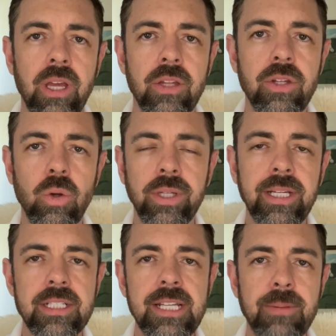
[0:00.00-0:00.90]
The only
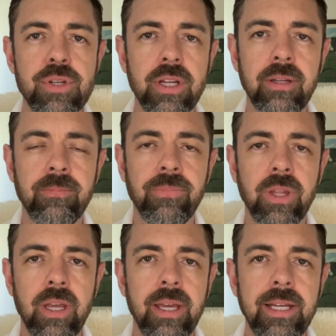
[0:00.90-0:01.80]
exception
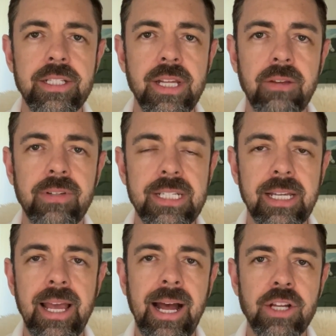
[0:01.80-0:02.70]
is if it's a
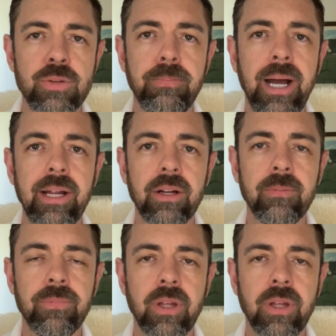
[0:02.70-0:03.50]
cash buyer.